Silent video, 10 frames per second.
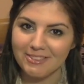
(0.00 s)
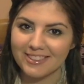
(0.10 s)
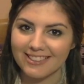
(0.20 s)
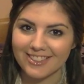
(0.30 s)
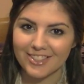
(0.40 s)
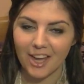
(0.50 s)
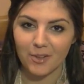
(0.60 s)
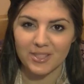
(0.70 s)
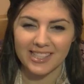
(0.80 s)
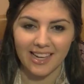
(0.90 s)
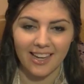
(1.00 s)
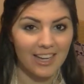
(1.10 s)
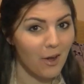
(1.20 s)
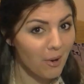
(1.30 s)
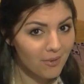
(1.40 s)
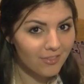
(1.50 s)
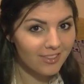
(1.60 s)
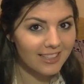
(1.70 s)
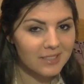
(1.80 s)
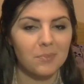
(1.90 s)
on this channel starting
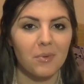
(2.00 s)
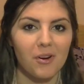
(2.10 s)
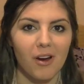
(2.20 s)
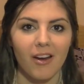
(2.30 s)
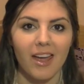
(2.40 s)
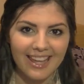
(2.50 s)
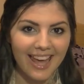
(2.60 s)
hopefully tomorrow,